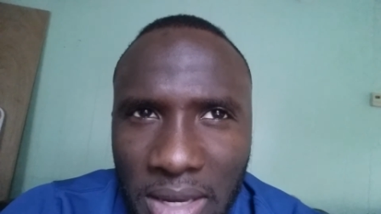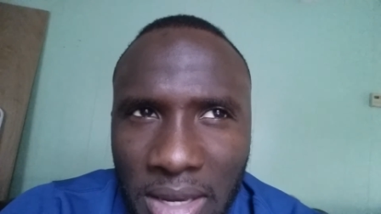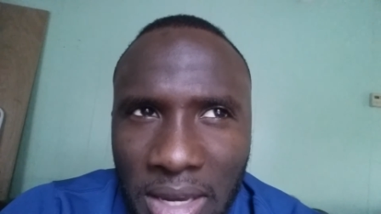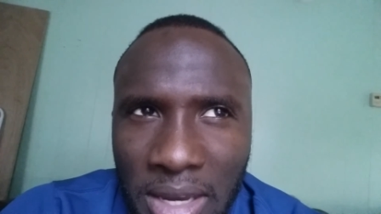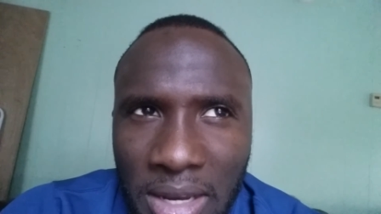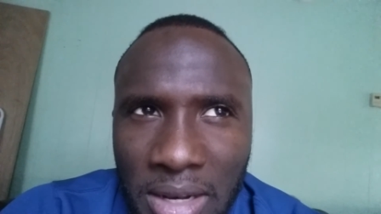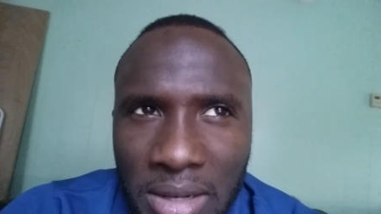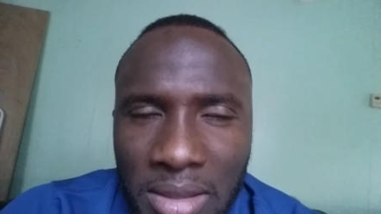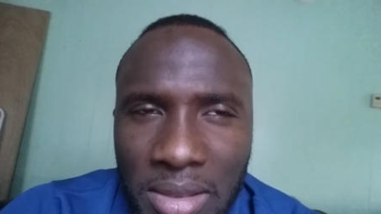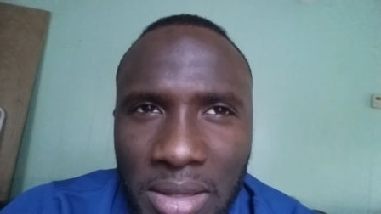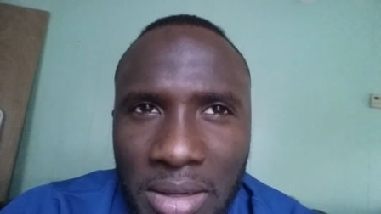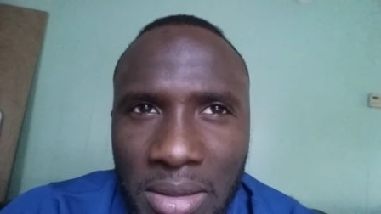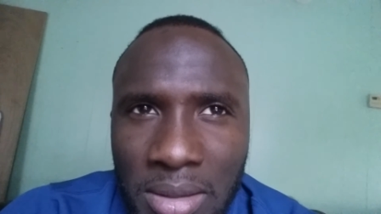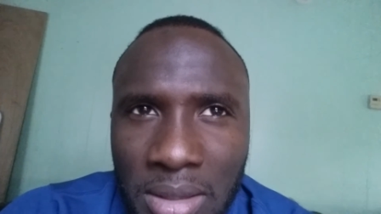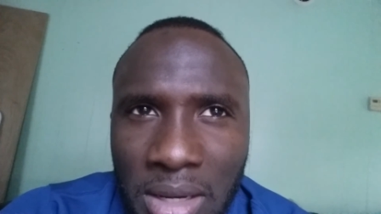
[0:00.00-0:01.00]
And
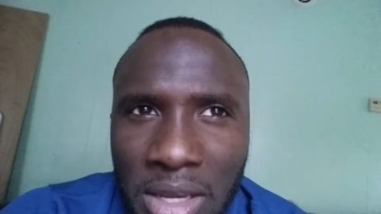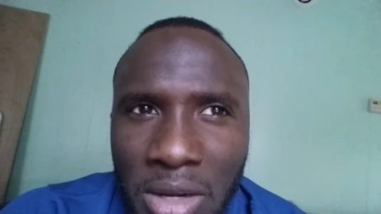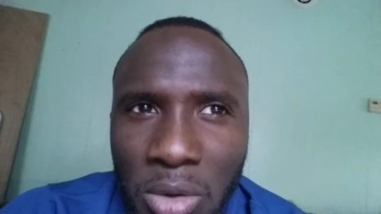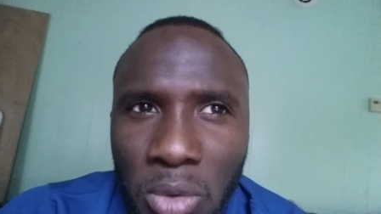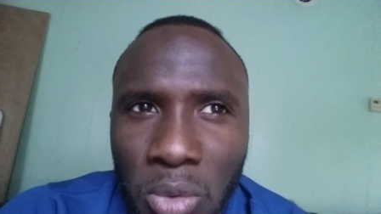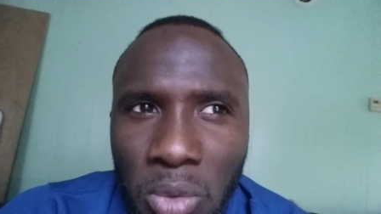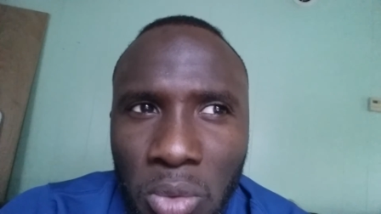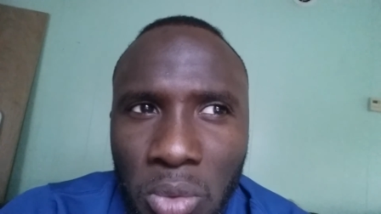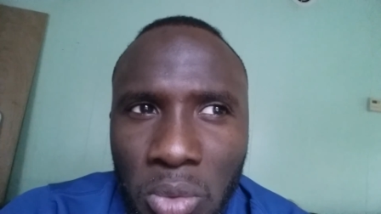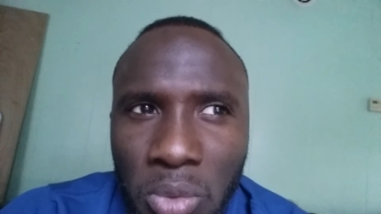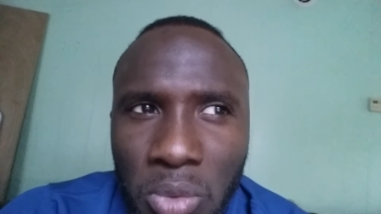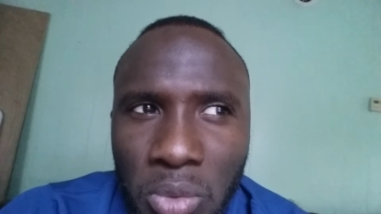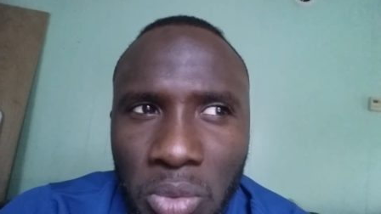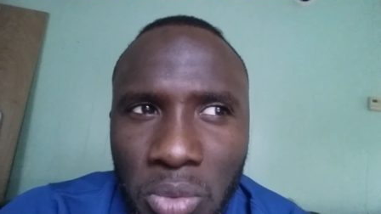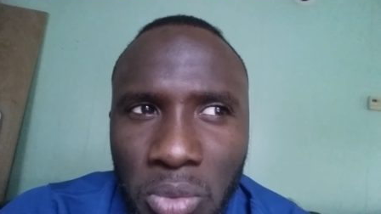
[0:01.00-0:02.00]
the needle
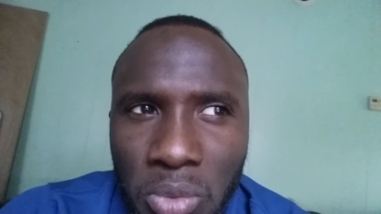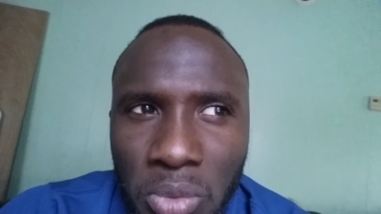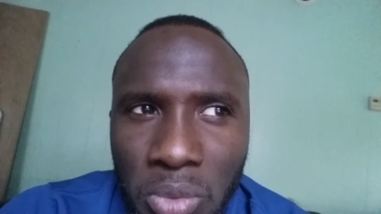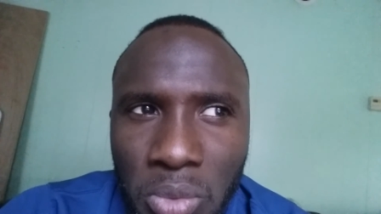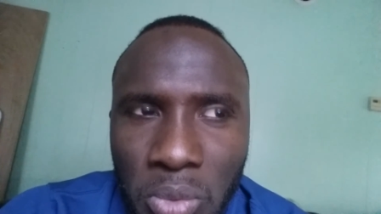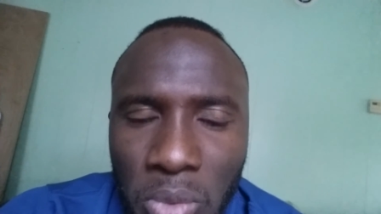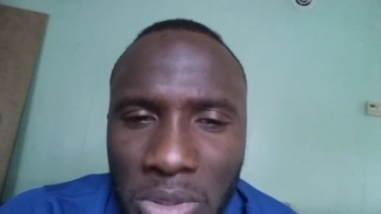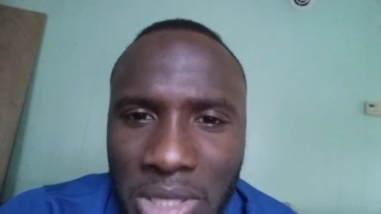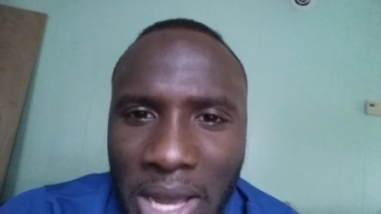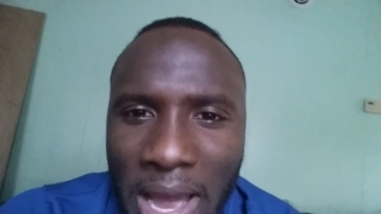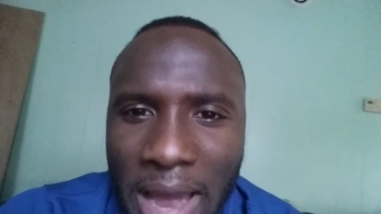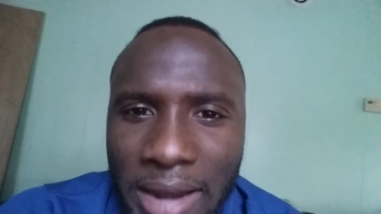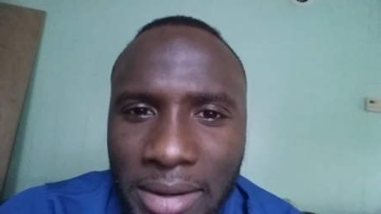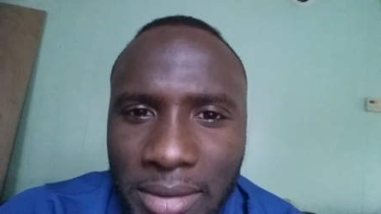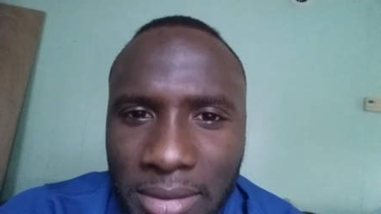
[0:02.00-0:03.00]
was
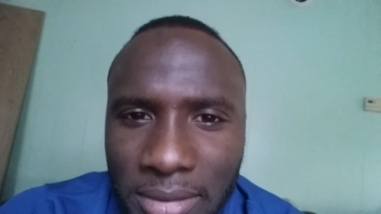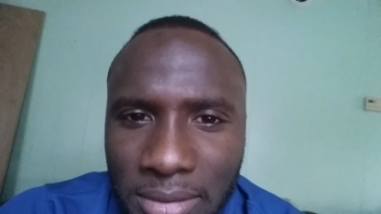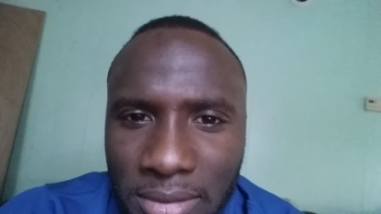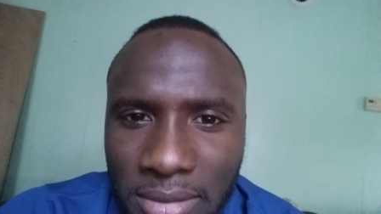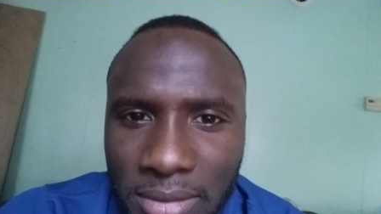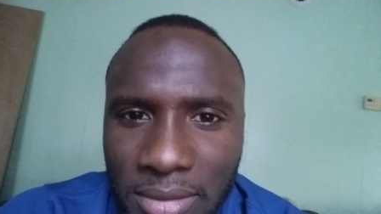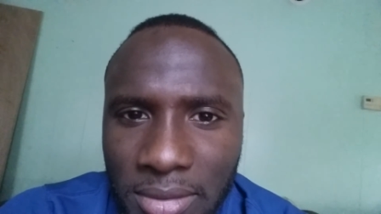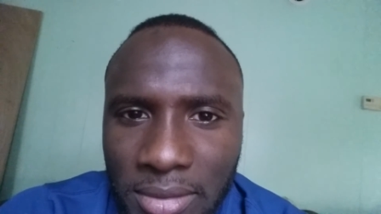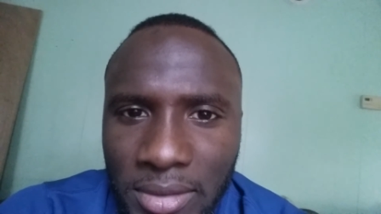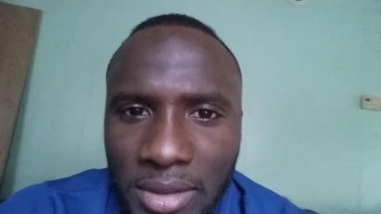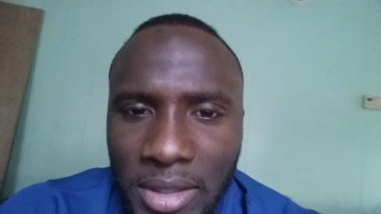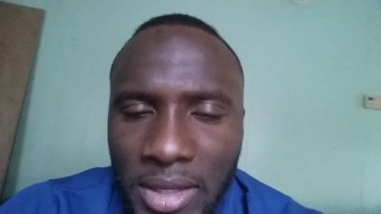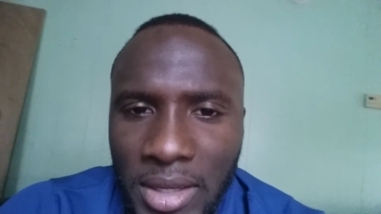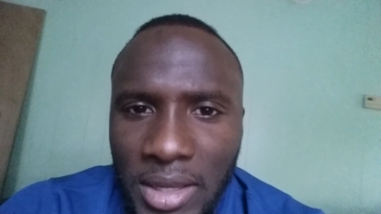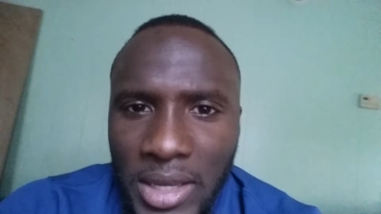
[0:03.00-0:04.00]
hot.
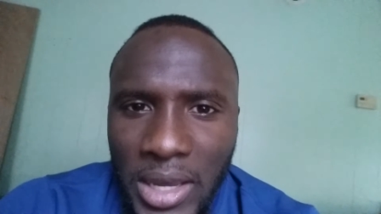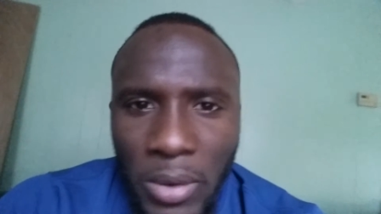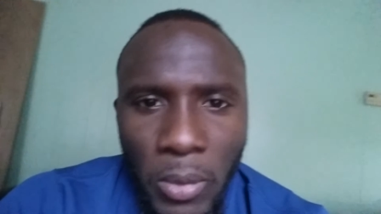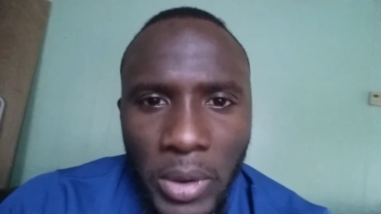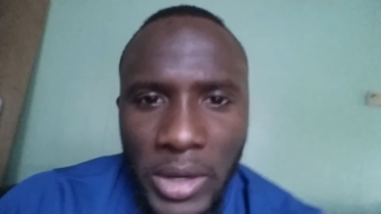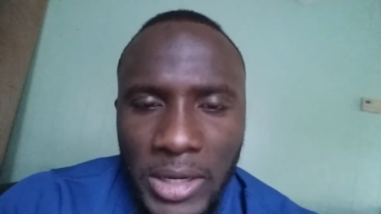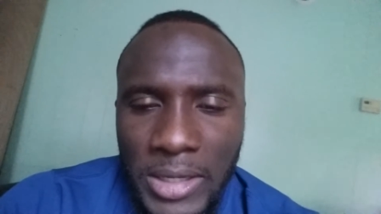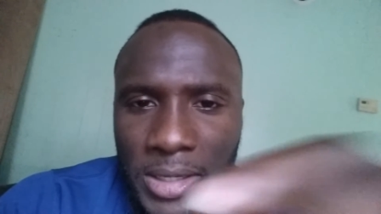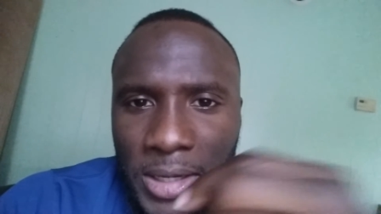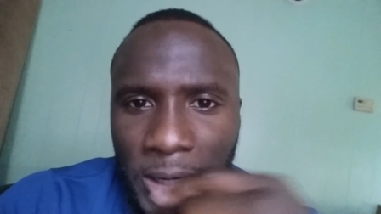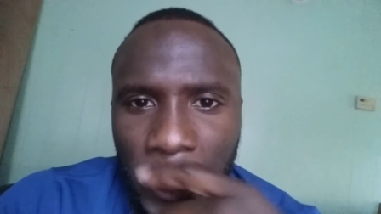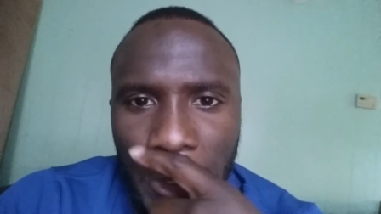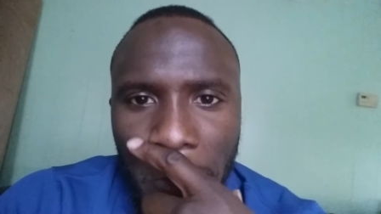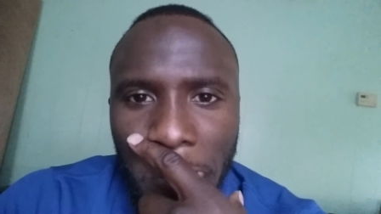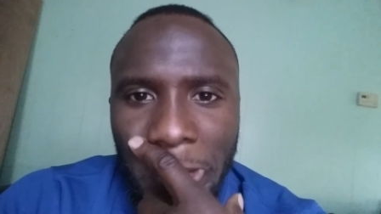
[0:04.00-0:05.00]
And what he
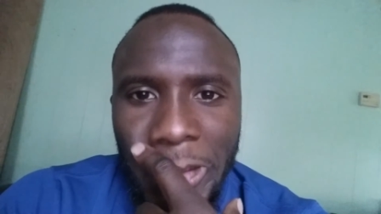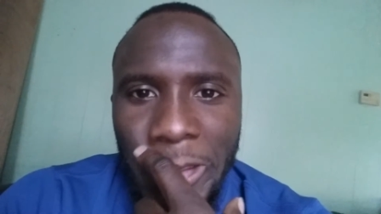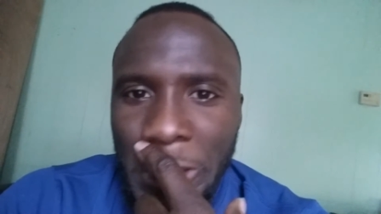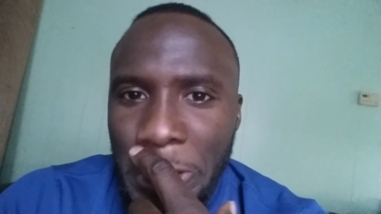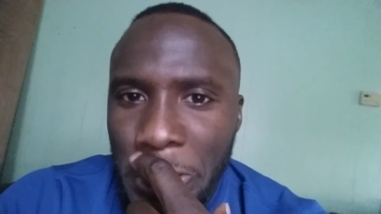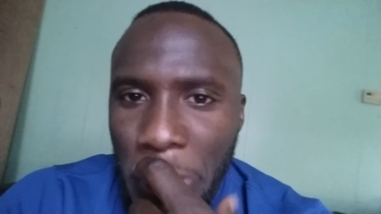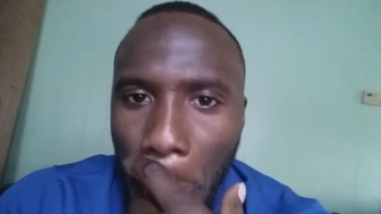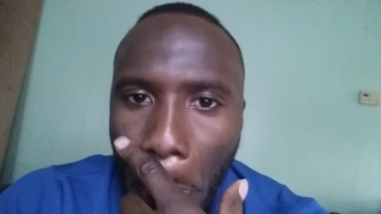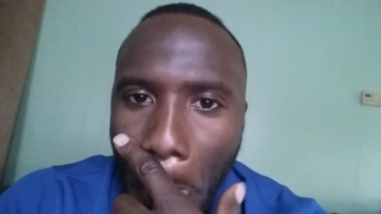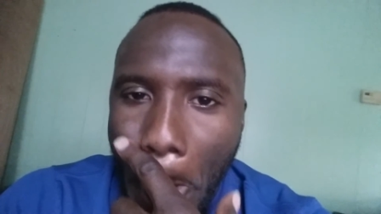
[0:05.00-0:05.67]
did was